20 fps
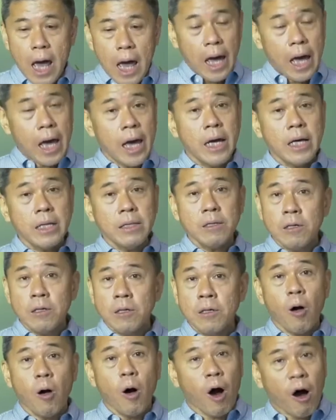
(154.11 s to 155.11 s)
and
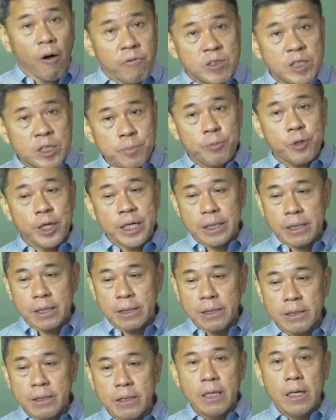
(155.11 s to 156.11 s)
her offspring,